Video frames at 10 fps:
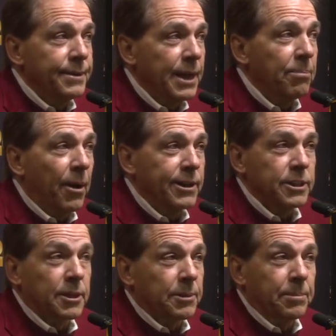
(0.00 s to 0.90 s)
they
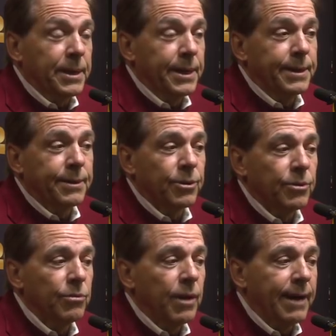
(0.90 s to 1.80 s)
possibly be in
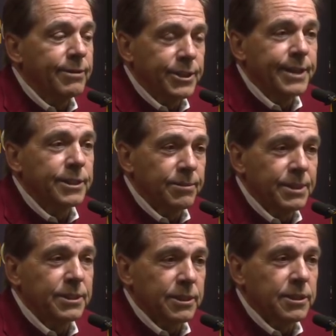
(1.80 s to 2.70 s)
to have a chance to
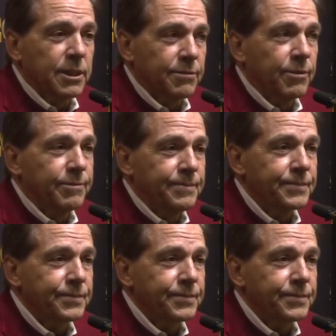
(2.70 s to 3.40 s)
be successful.